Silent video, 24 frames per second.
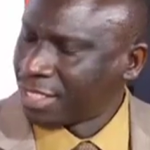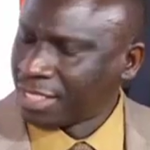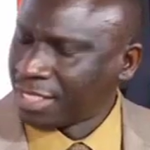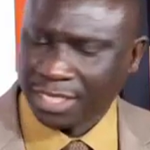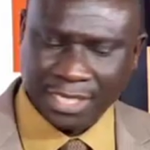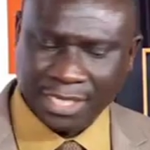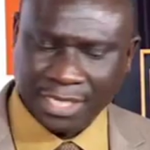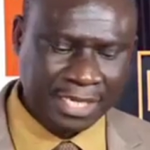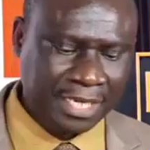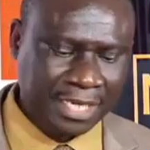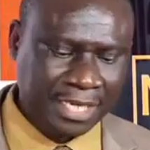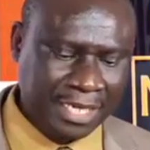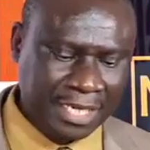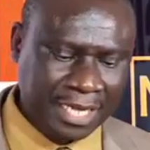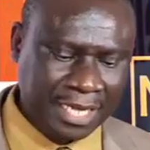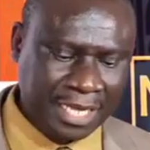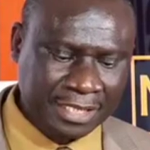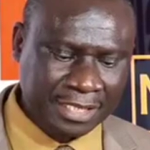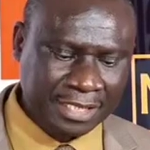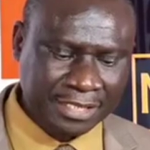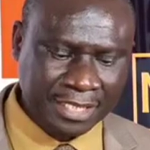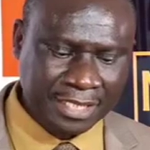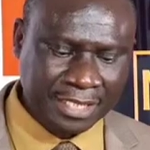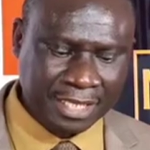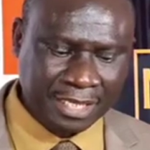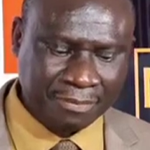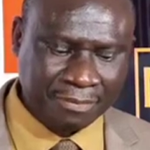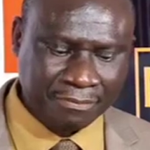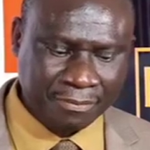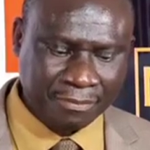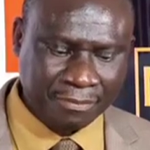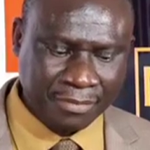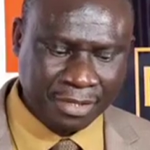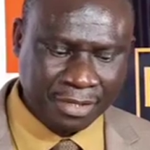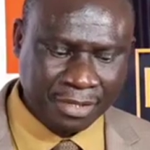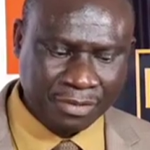and then asked
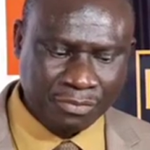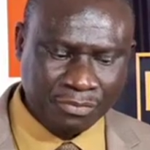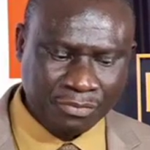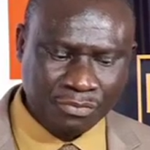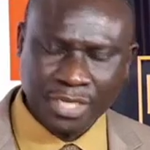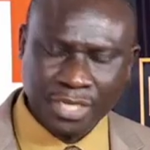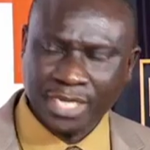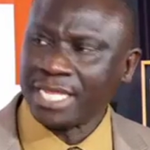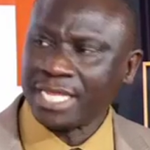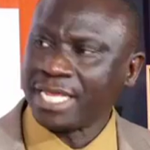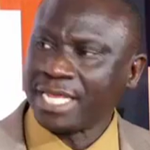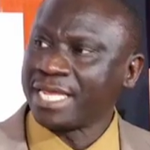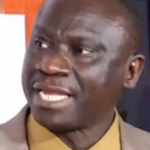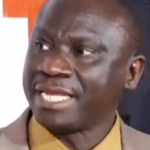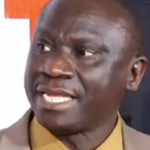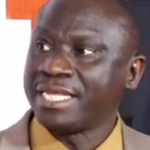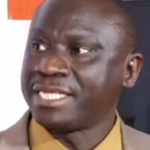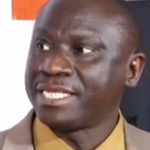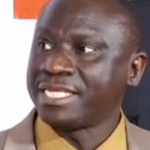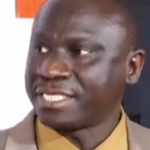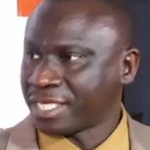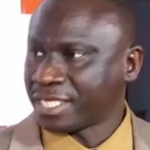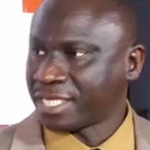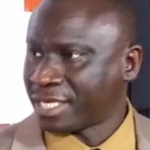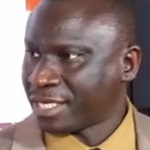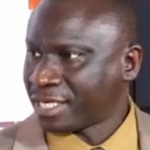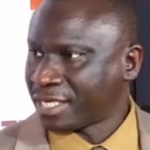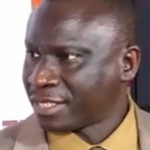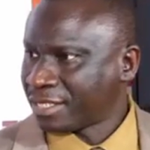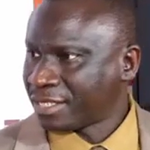them what their needs are.